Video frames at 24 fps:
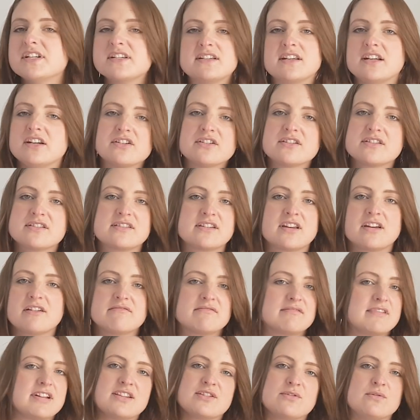Disney nuts, so
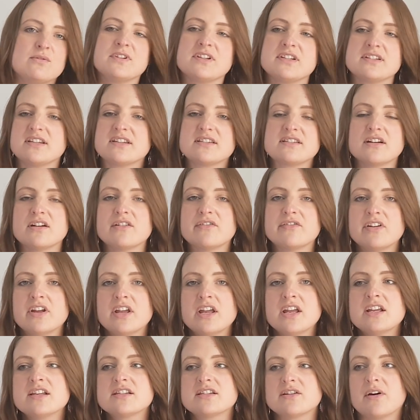it's all Disney stuff.
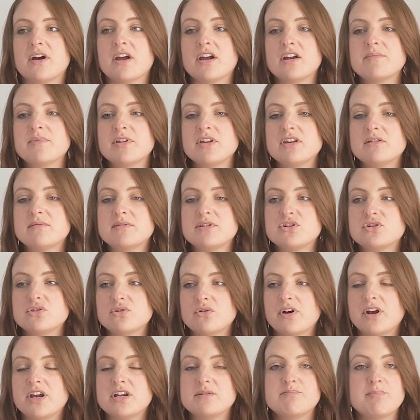So I hope that you
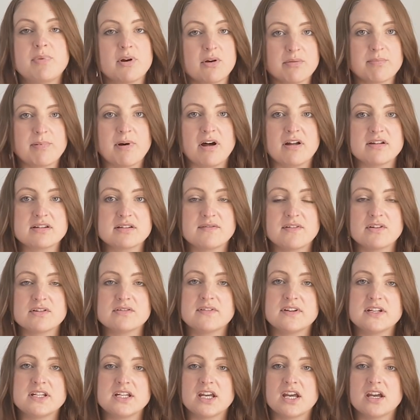enjoyed both parts of those
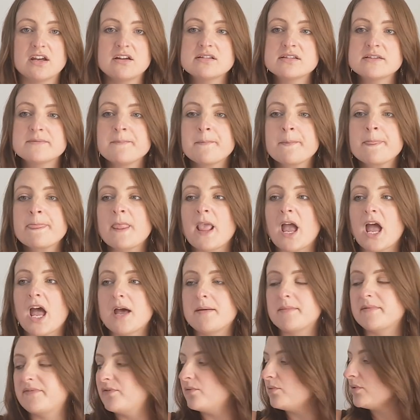videos.
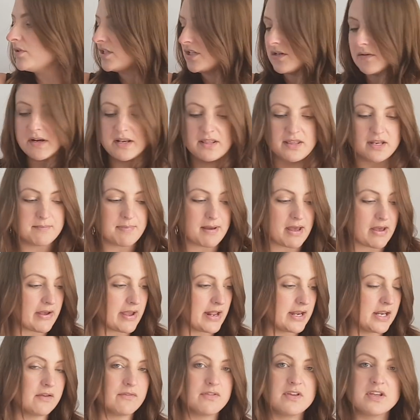If you want to know anything about
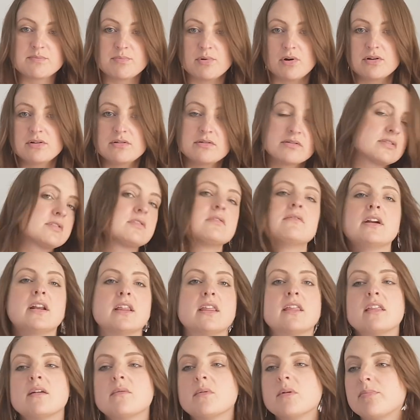any of these products or
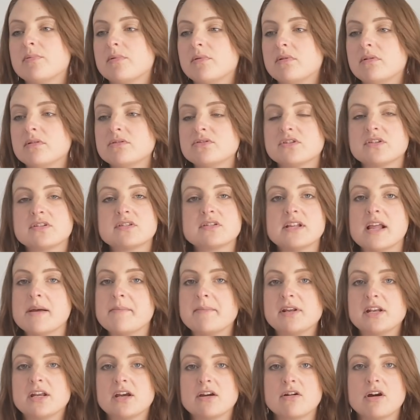anything that we bought, just let
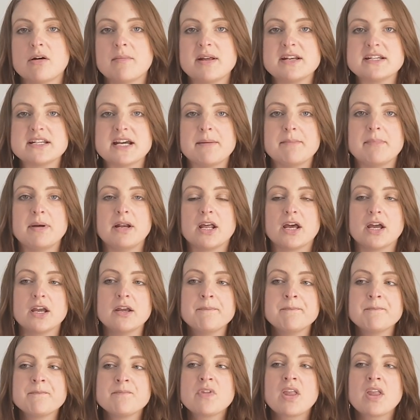me know, comment down below.